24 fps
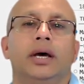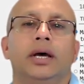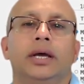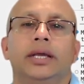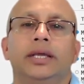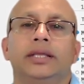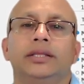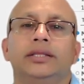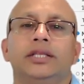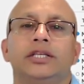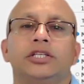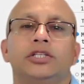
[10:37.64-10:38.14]

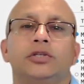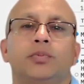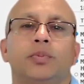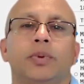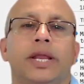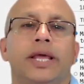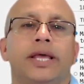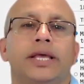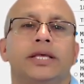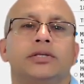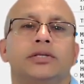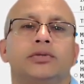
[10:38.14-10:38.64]
in this
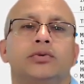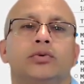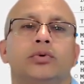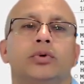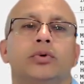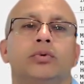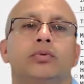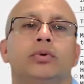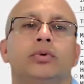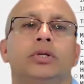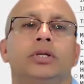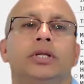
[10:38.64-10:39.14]
place,
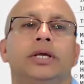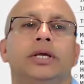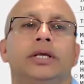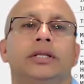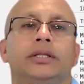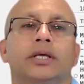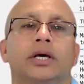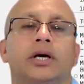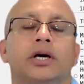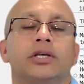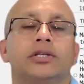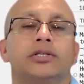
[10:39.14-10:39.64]
we will
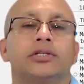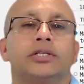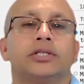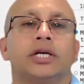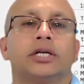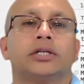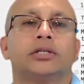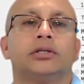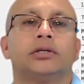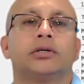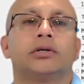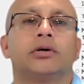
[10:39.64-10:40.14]
the
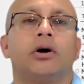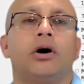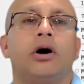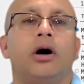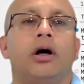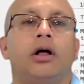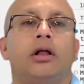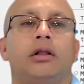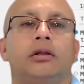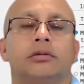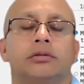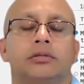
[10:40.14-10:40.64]
constructor
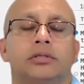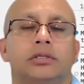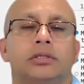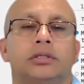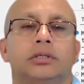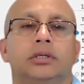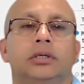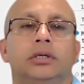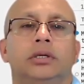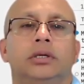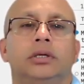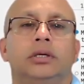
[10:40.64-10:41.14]

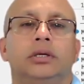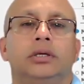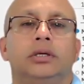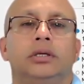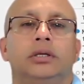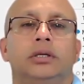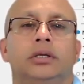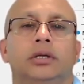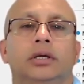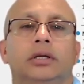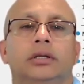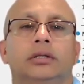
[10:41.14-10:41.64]
calls
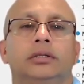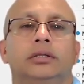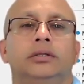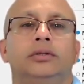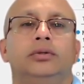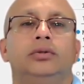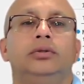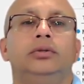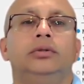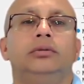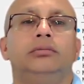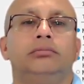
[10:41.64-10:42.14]

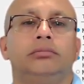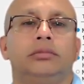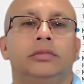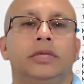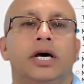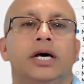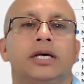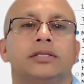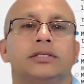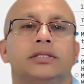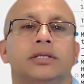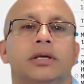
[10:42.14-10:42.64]

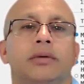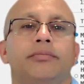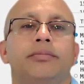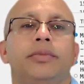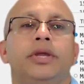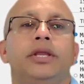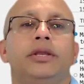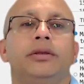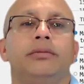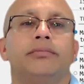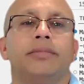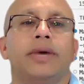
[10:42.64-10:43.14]
does the
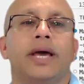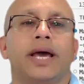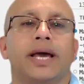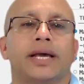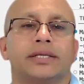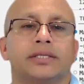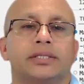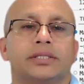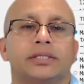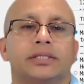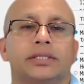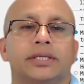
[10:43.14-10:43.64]
min
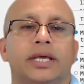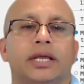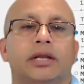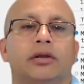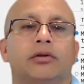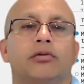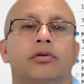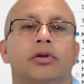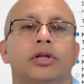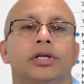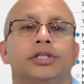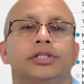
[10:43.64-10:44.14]
max
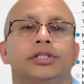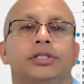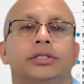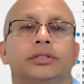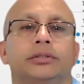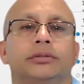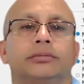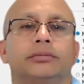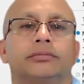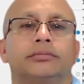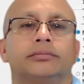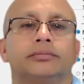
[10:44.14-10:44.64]

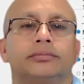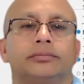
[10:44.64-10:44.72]
calculation.